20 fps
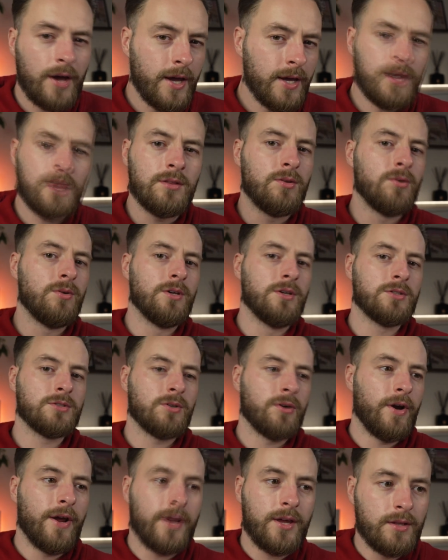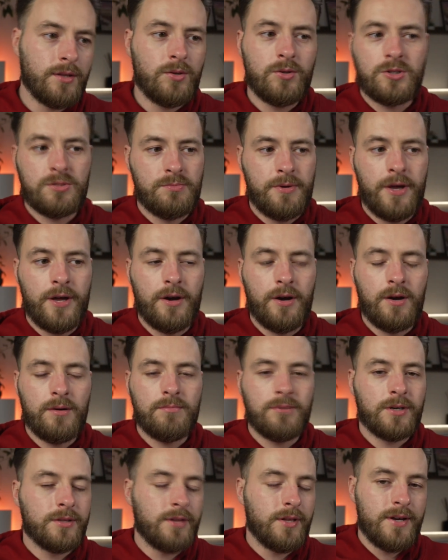I can do this, or I can do this better,
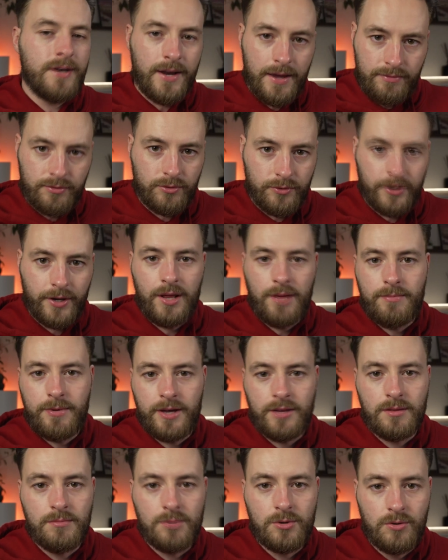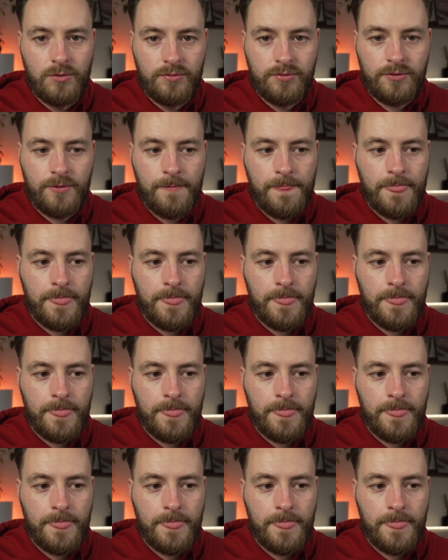but they never really make the move.